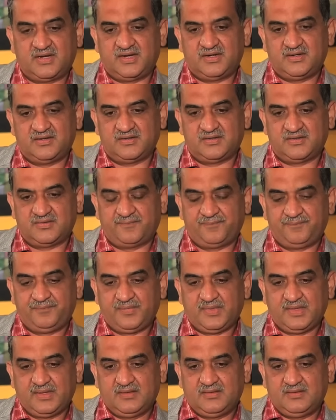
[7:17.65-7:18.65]
and
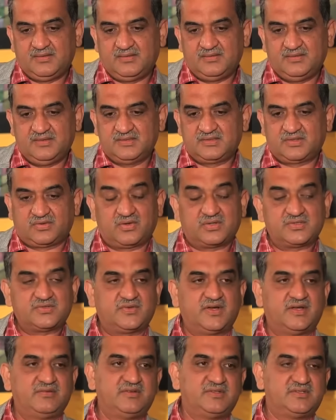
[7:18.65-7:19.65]
there's a
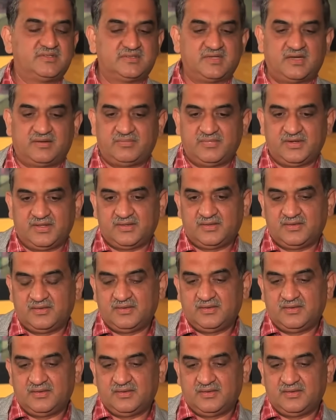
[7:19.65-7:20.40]
crossfire which is happening.